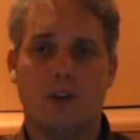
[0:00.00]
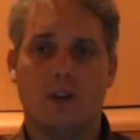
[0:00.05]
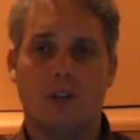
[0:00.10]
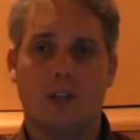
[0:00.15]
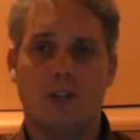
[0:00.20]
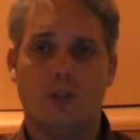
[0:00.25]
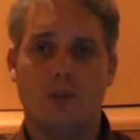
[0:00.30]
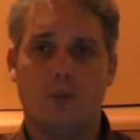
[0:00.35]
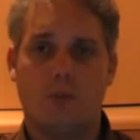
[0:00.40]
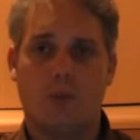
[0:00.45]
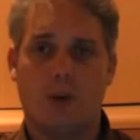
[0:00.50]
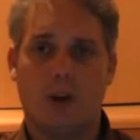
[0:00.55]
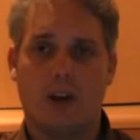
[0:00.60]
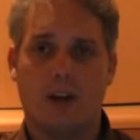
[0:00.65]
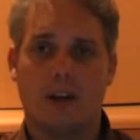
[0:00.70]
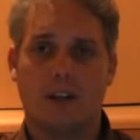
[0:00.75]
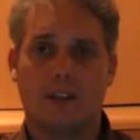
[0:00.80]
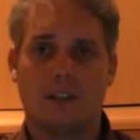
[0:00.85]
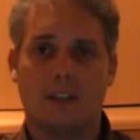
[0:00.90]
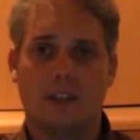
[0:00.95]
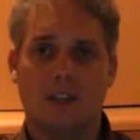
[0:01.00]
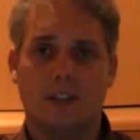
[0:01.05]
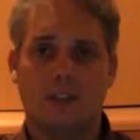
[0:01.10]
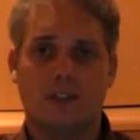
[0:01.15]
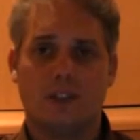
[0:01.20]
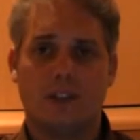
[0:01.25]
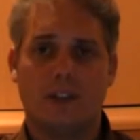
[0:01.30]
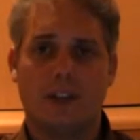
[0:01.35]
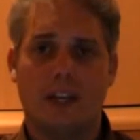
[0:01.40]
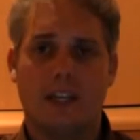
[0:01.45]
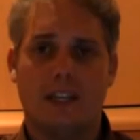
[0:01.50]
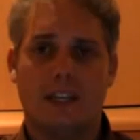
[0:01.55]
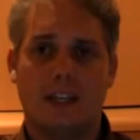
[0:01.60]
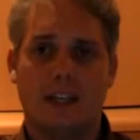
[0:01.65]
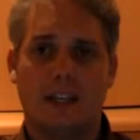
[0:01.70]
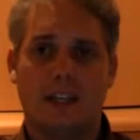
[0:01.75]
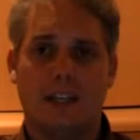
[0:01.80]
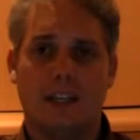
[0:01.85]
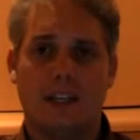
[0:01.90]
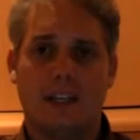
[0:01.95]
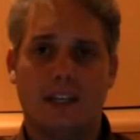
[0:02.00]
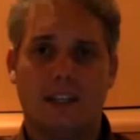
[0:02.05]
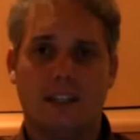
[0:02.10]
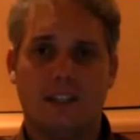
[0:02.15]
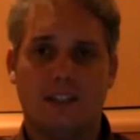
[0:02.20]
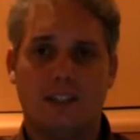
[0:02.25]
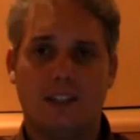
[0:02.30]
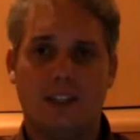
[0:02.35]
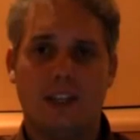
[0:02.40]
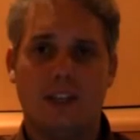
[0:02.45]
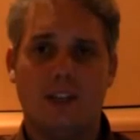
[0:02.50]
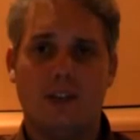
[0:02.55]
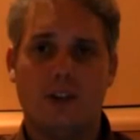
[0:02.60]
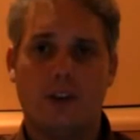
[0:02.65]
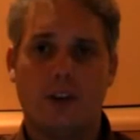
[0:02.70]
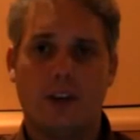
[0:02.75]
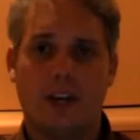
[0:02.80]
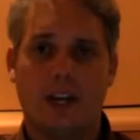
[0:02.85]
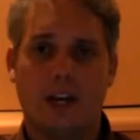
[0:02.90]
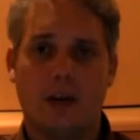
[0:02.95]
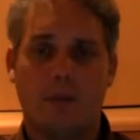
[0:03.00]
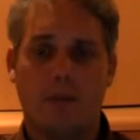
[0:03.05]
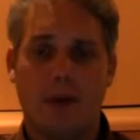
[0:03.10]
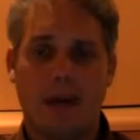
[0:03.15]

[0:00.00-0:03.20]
in your product so that he can see it. You can come